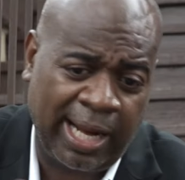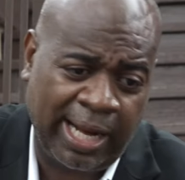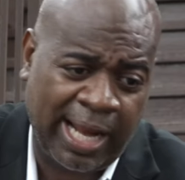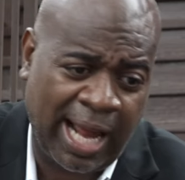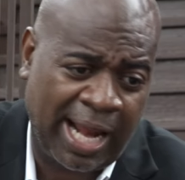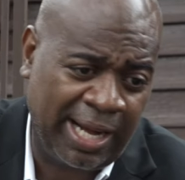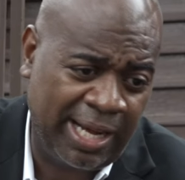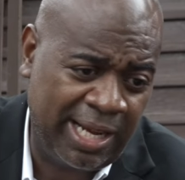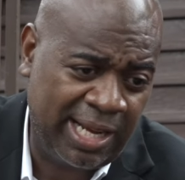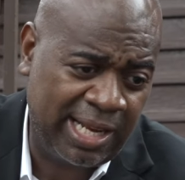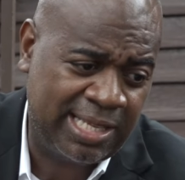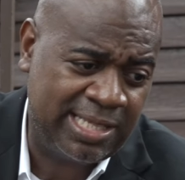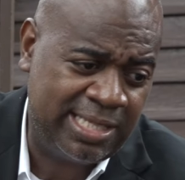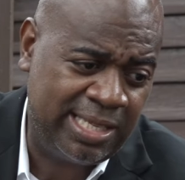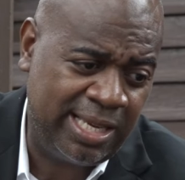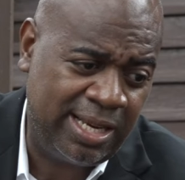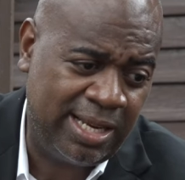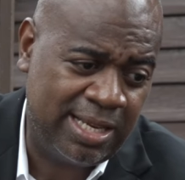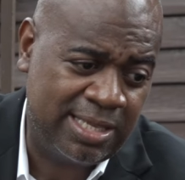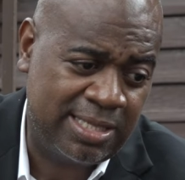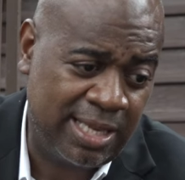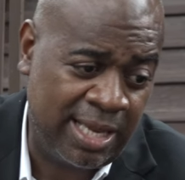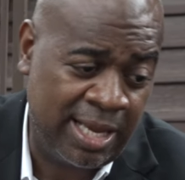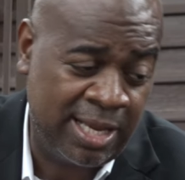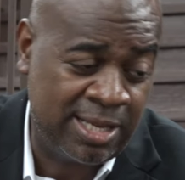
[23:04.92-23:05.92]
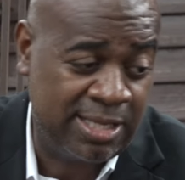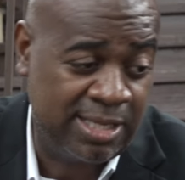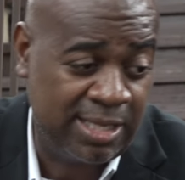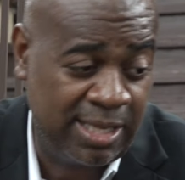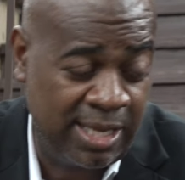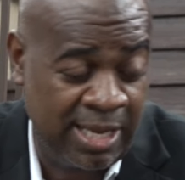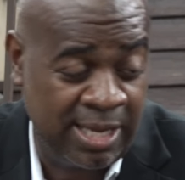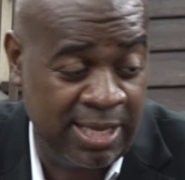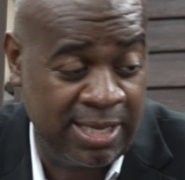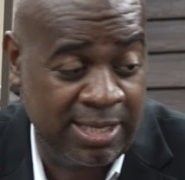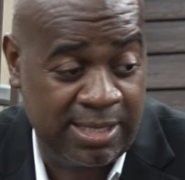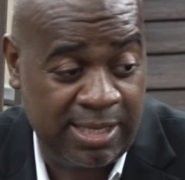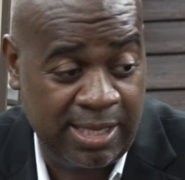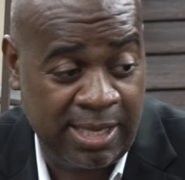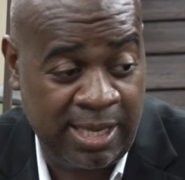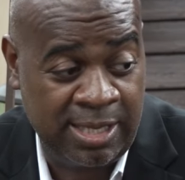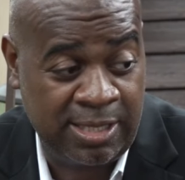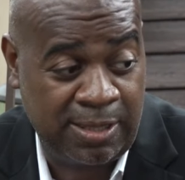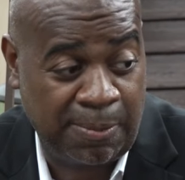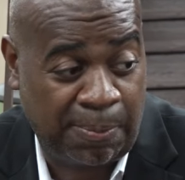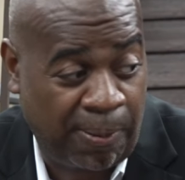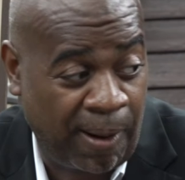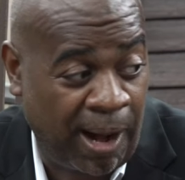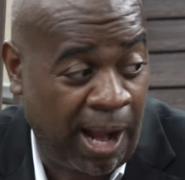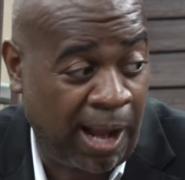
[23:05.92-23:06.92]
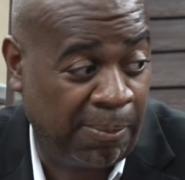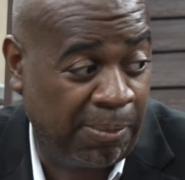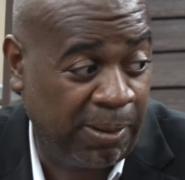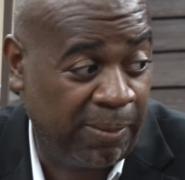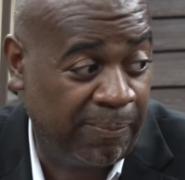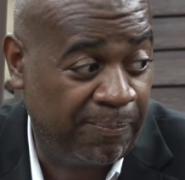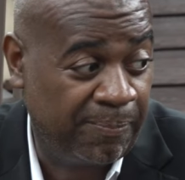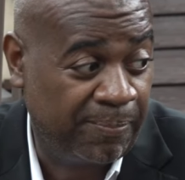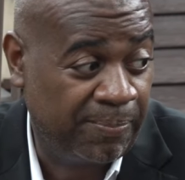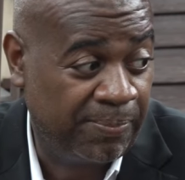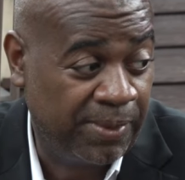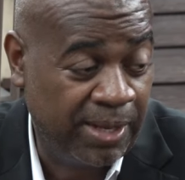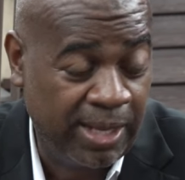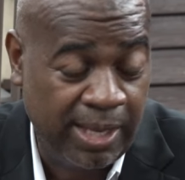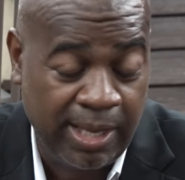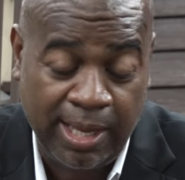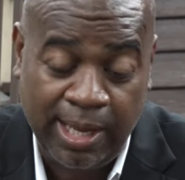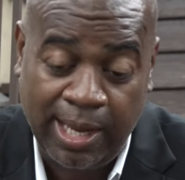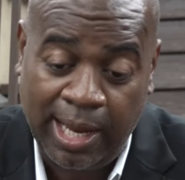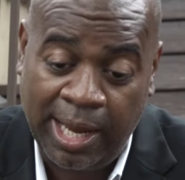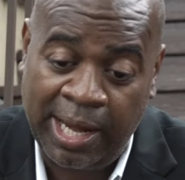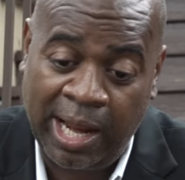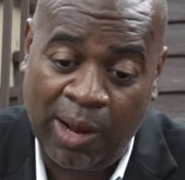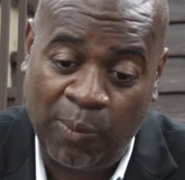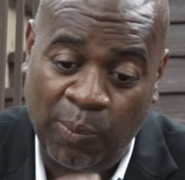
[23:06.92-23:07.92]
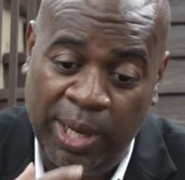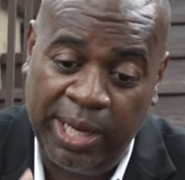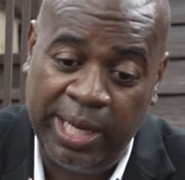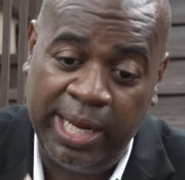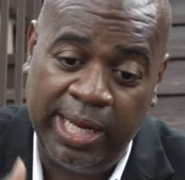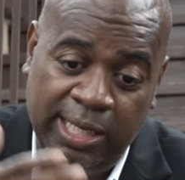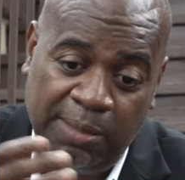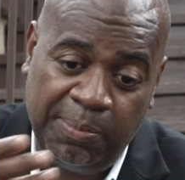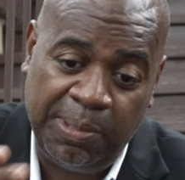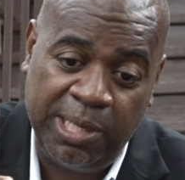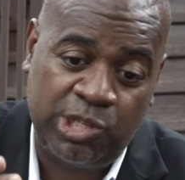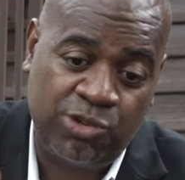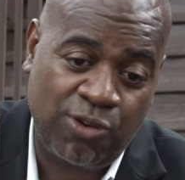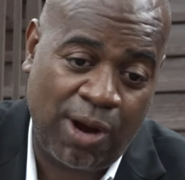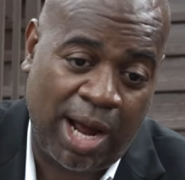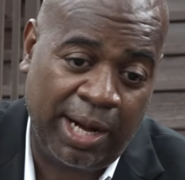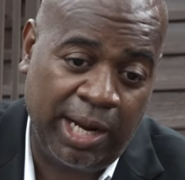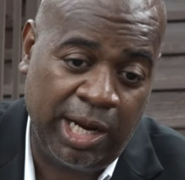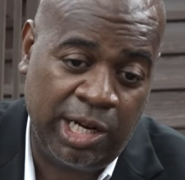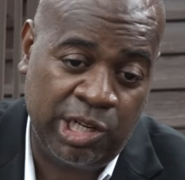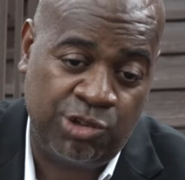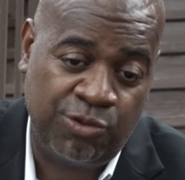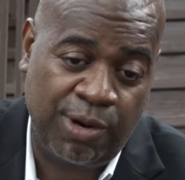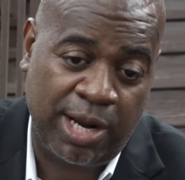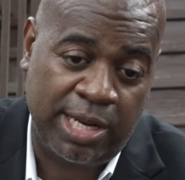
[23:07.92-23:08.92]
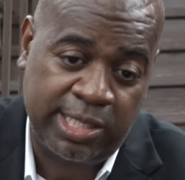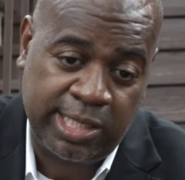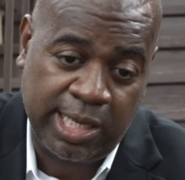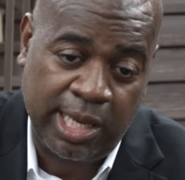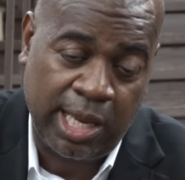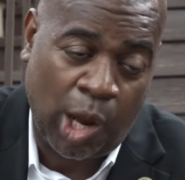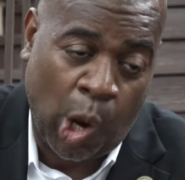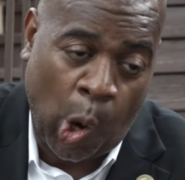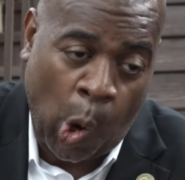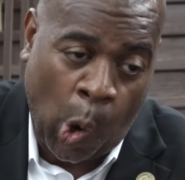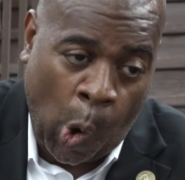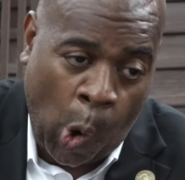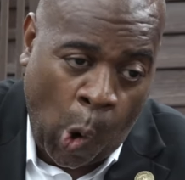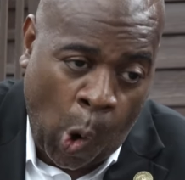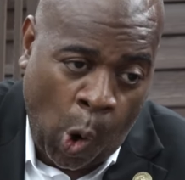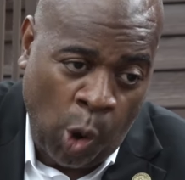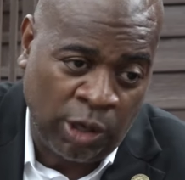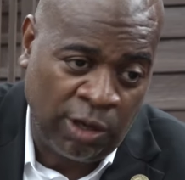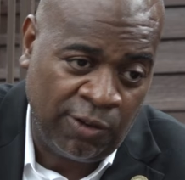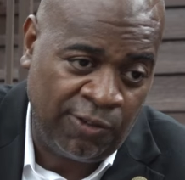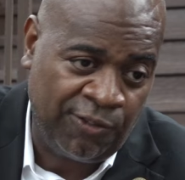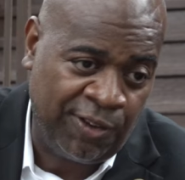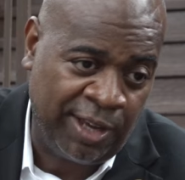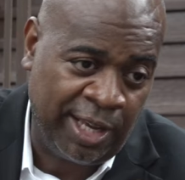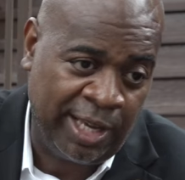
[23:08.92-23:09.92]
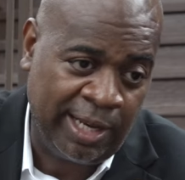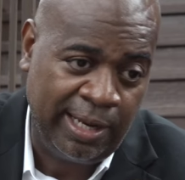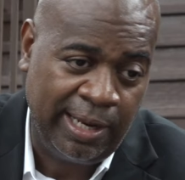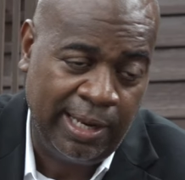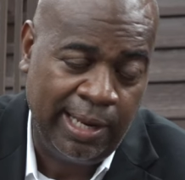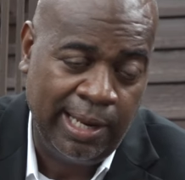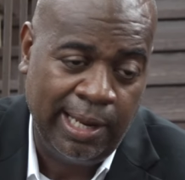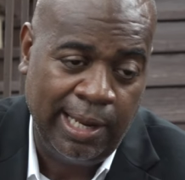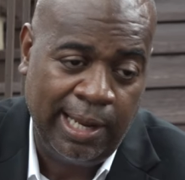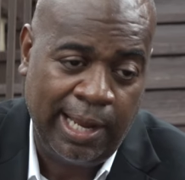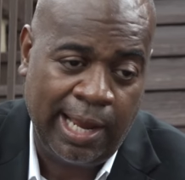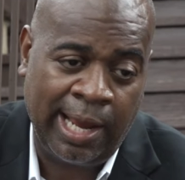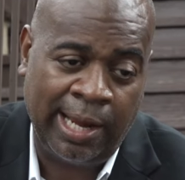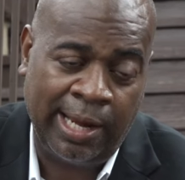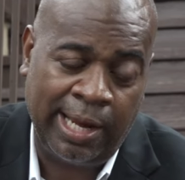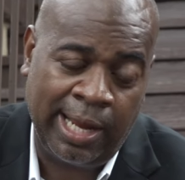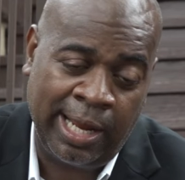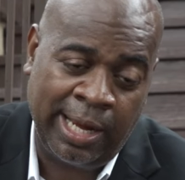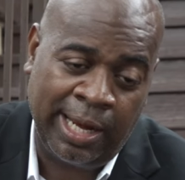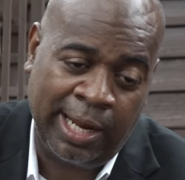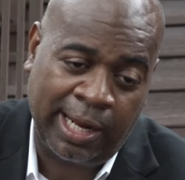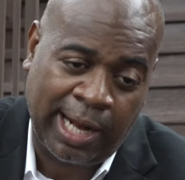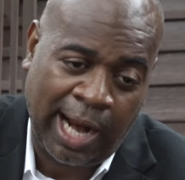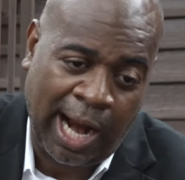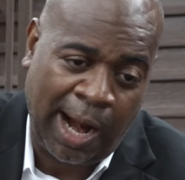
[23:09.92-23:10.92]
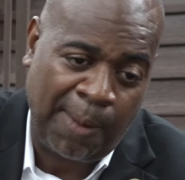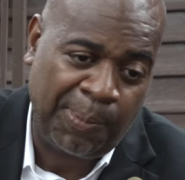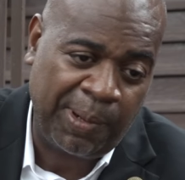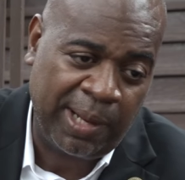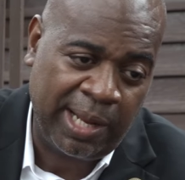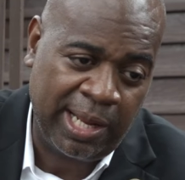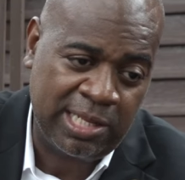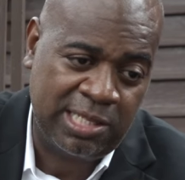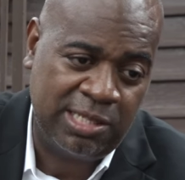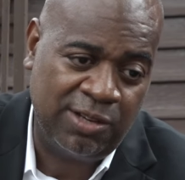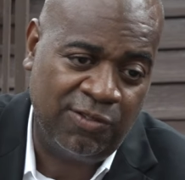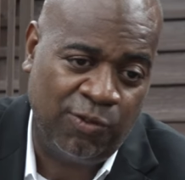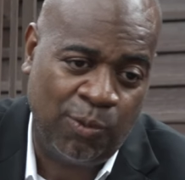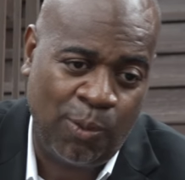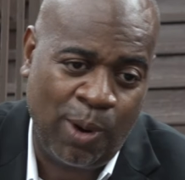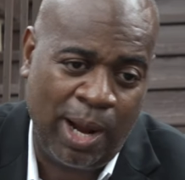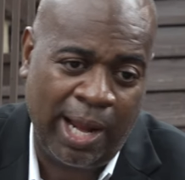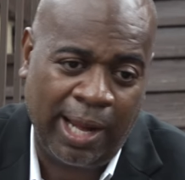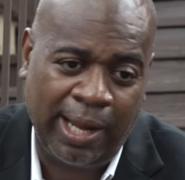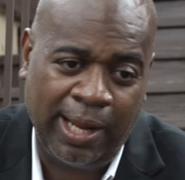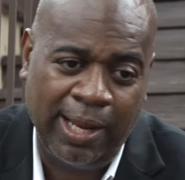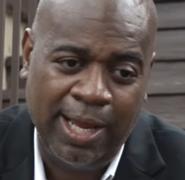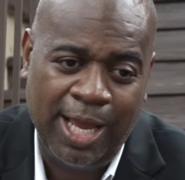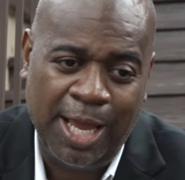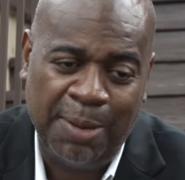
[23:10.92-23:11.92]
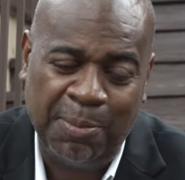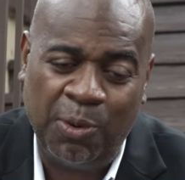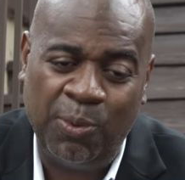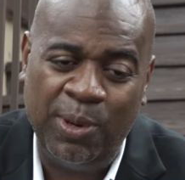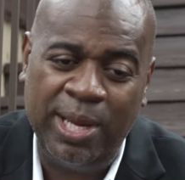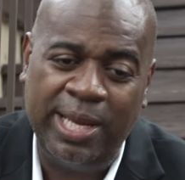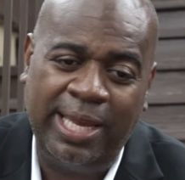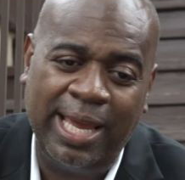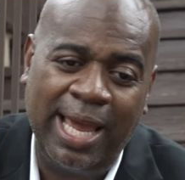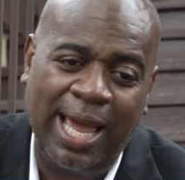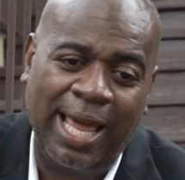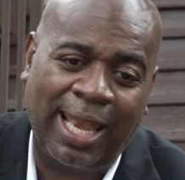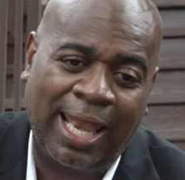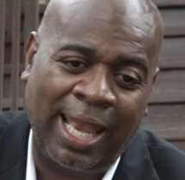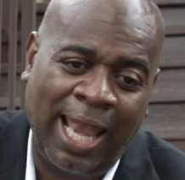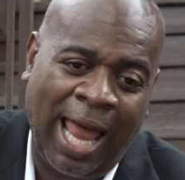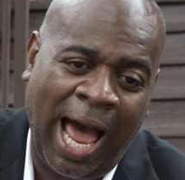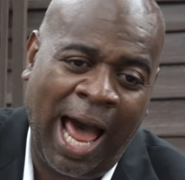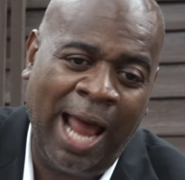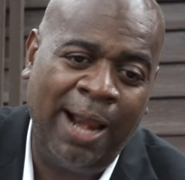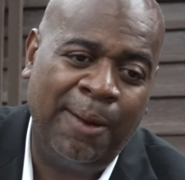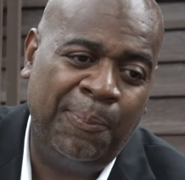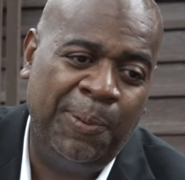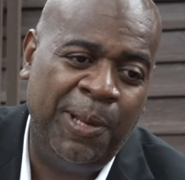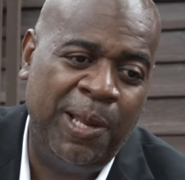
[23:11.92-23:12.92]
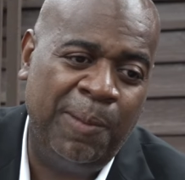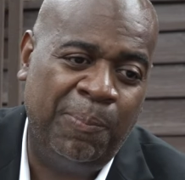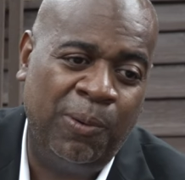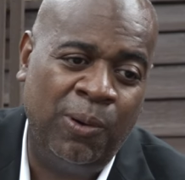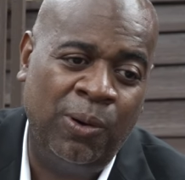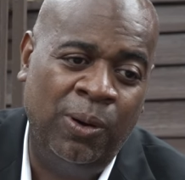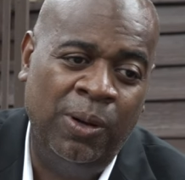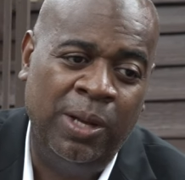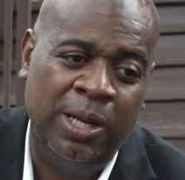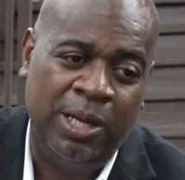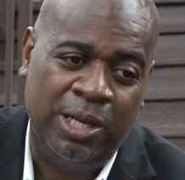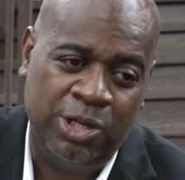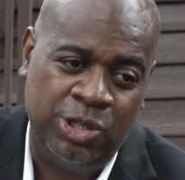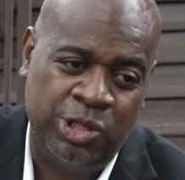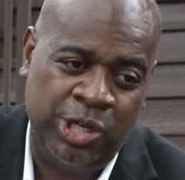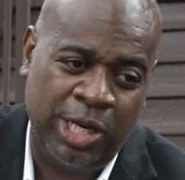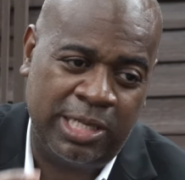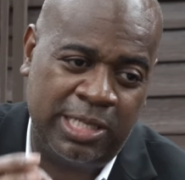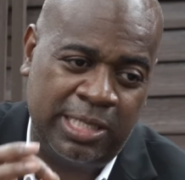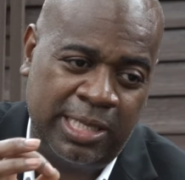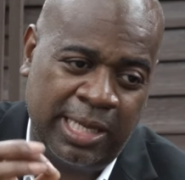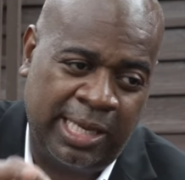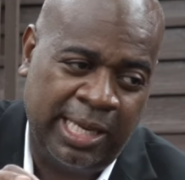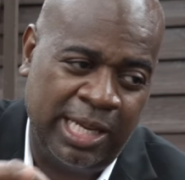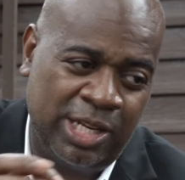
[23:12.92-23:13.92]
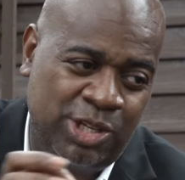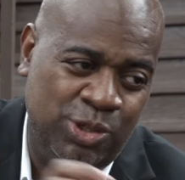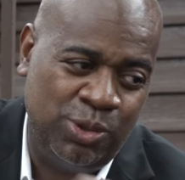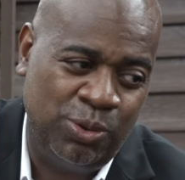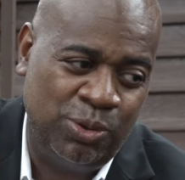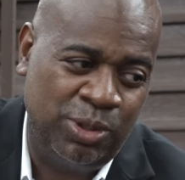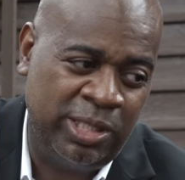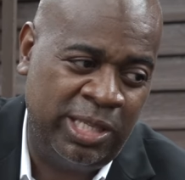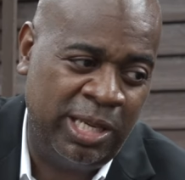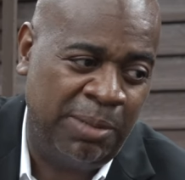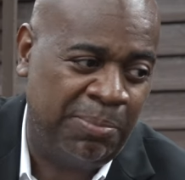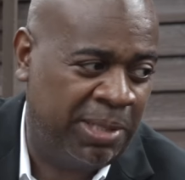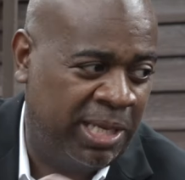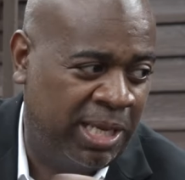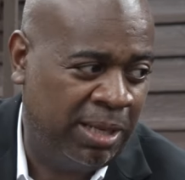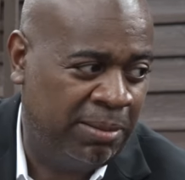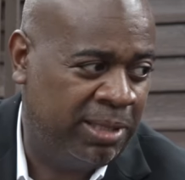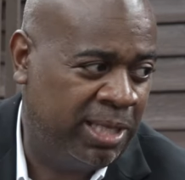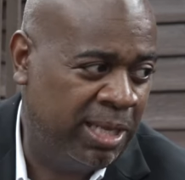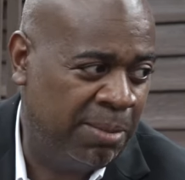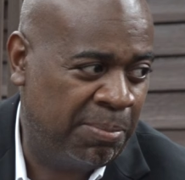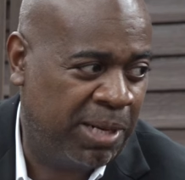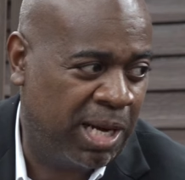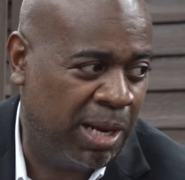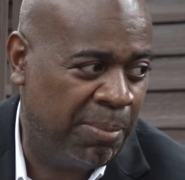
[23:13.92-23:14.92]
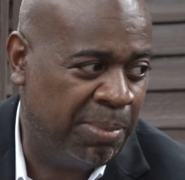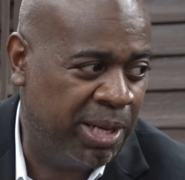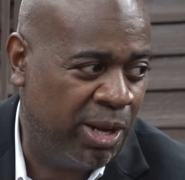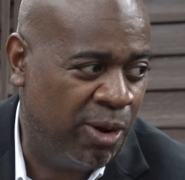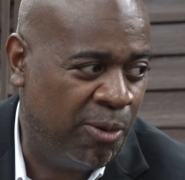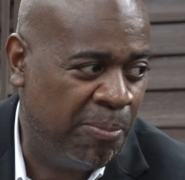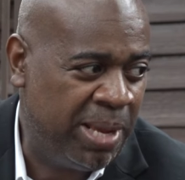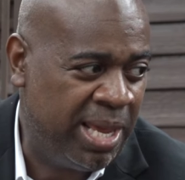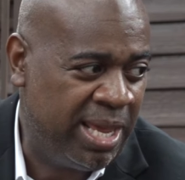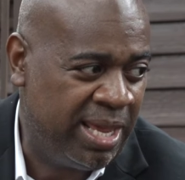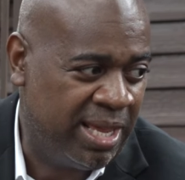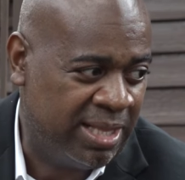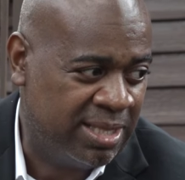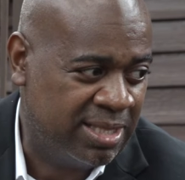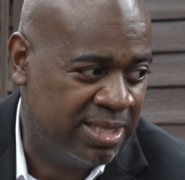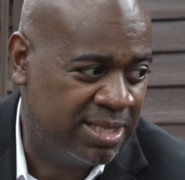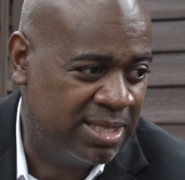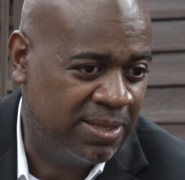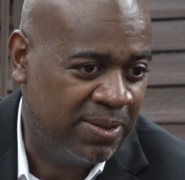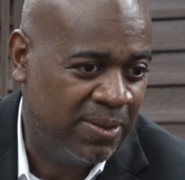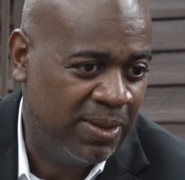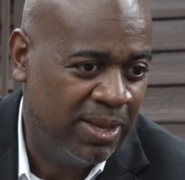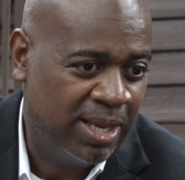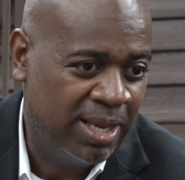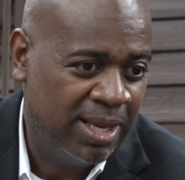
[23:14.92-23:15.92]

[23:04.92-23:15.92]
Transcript: that got an exceedance is is is a problem. Right. And that we need to be trying to address all of it and in a comprehensive way. But we can't lie to people just to get you them get them come to your meetings.